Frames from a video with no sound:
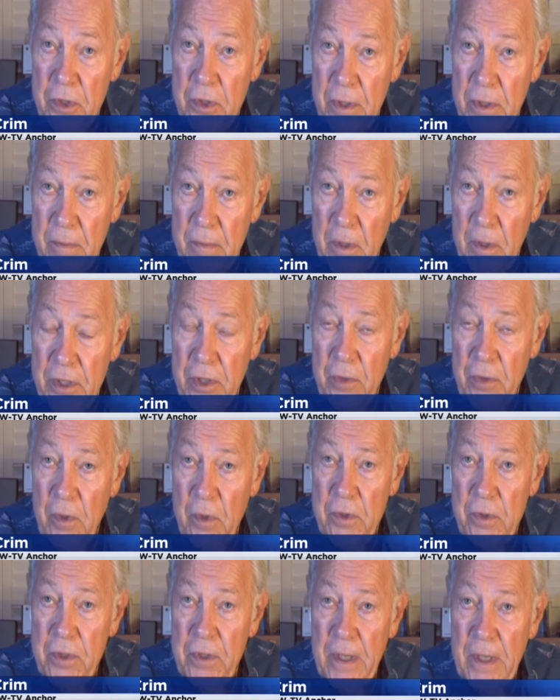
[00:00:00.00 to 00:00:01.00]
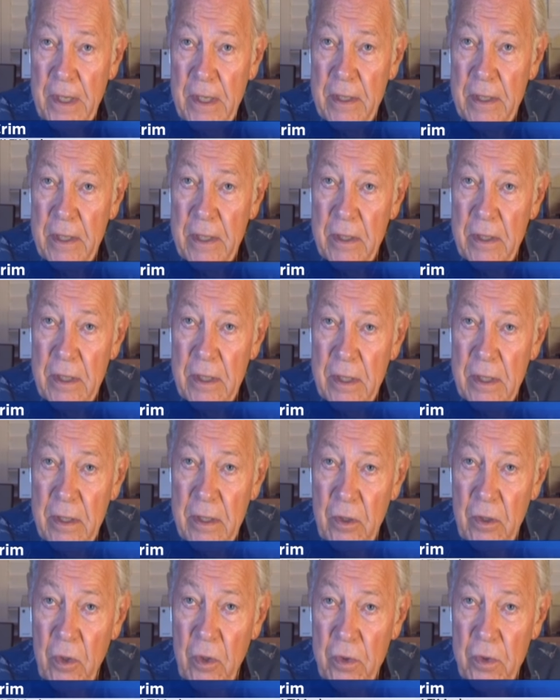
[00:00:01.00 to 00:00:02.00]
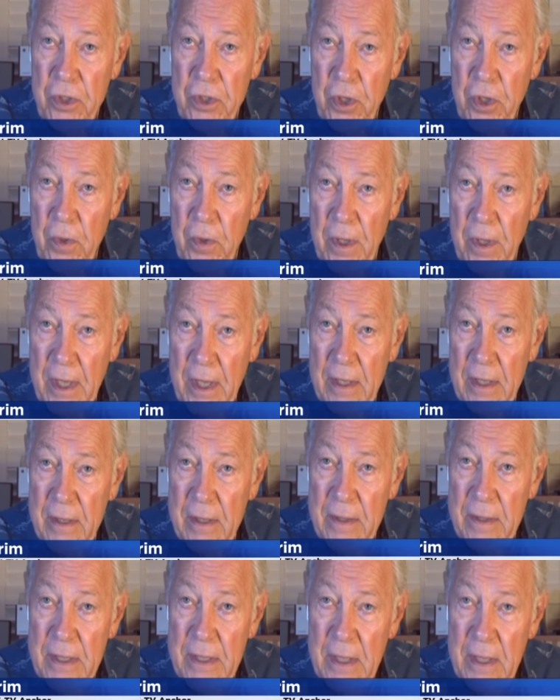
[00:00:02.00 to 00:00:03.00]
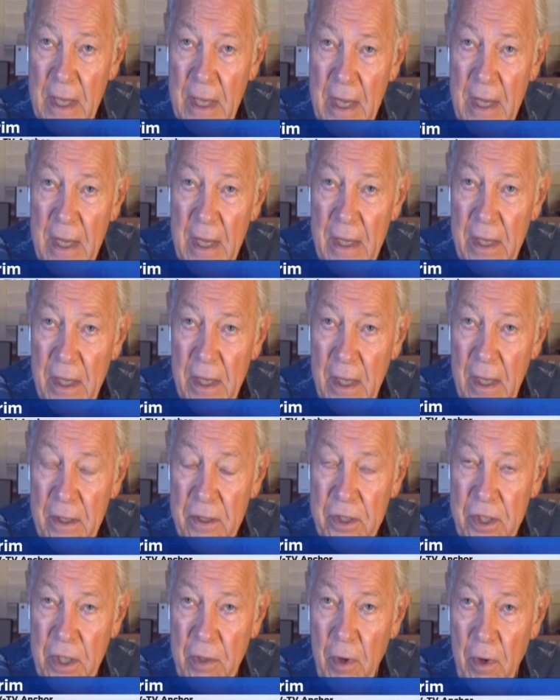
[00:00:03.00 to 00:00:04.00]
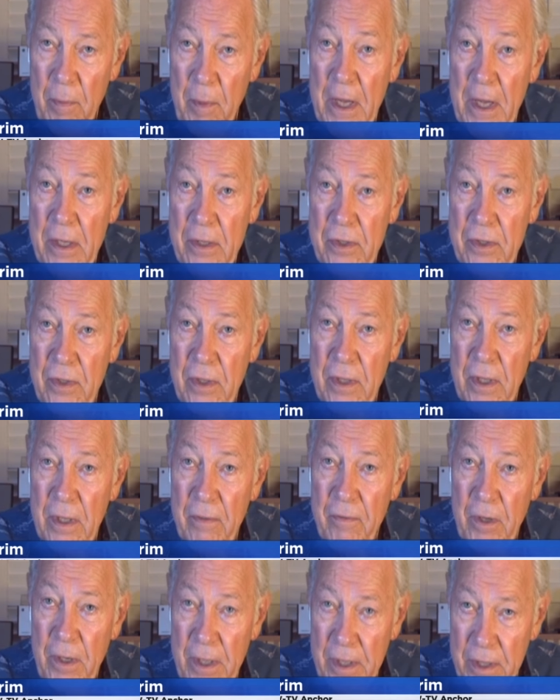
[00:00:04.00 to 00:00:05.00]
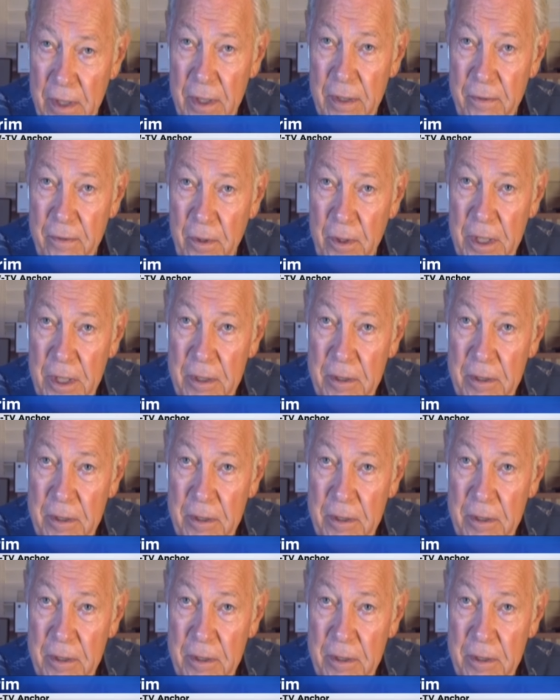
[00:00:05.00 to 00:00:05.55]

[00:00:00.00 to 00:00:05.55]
Marsha Rose and I did the noon show together, and she remains a very dear friend.